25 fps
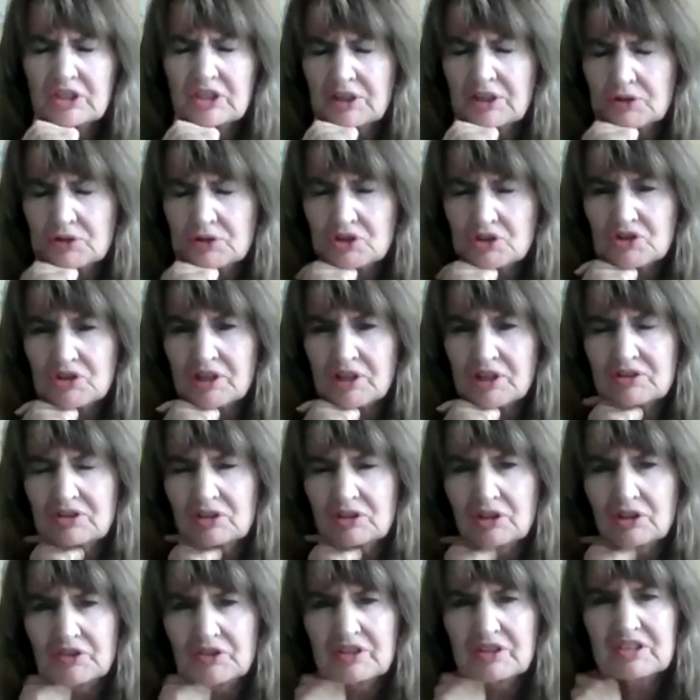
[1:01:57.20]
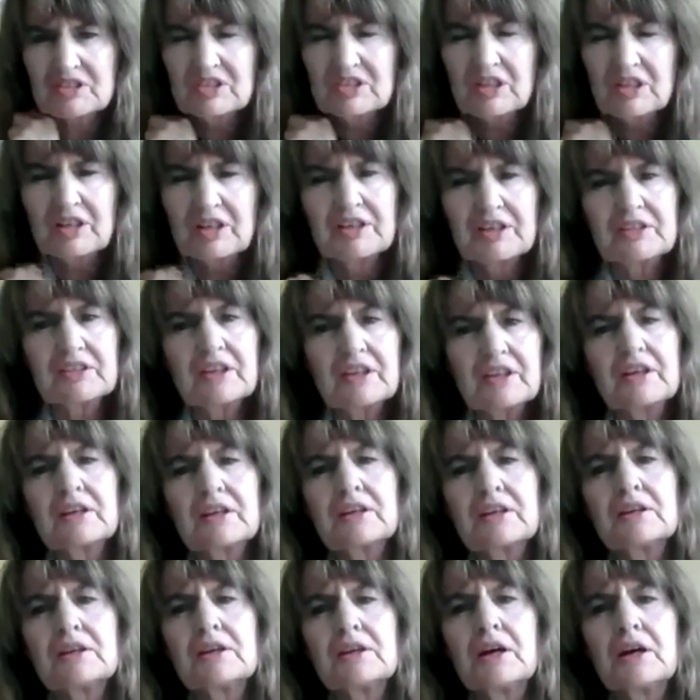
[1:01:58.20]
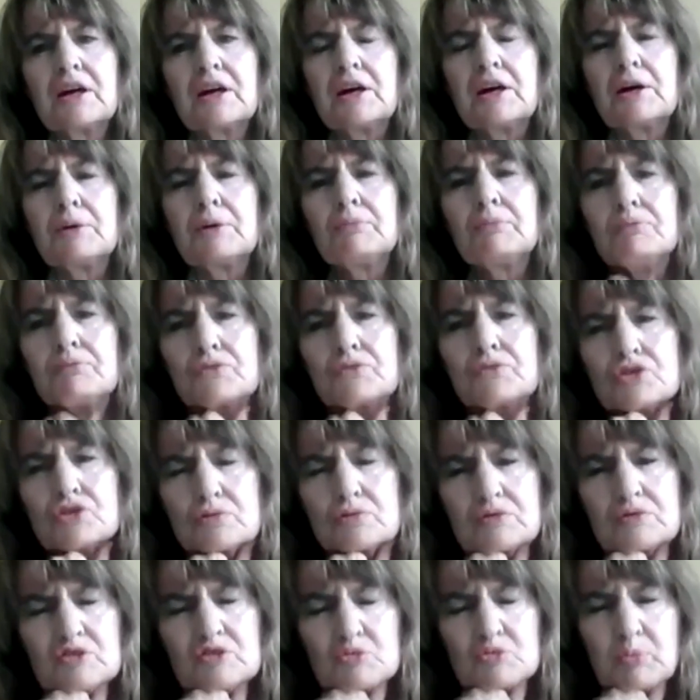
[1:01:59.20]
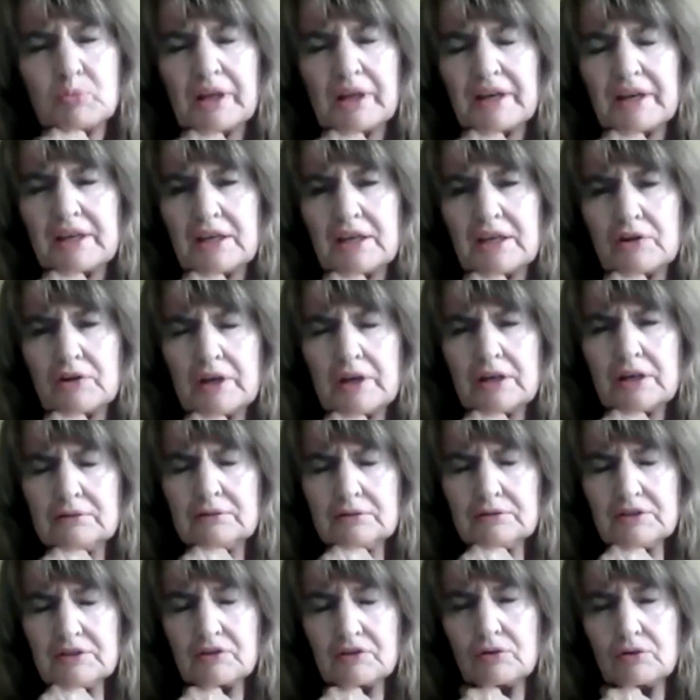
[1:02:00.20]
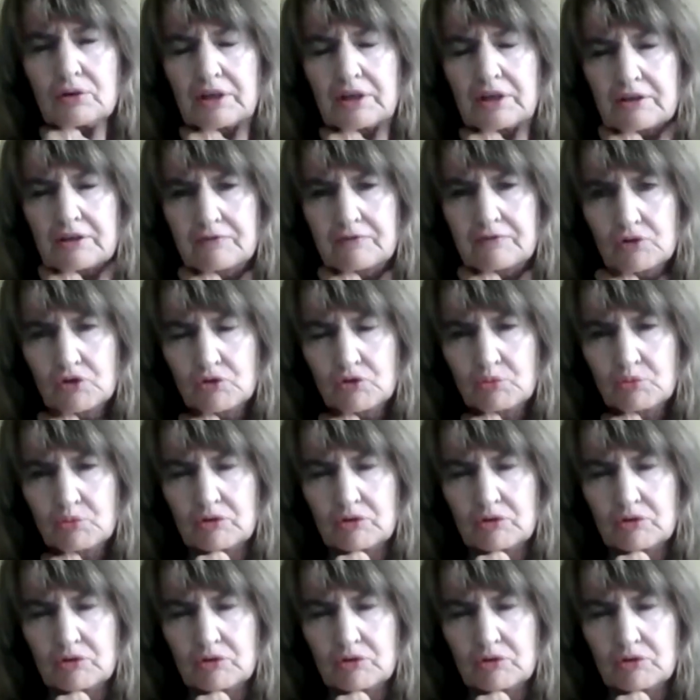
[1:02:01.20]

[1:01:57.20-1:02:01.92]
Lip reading: constructed on the site a children's play area, all out of earth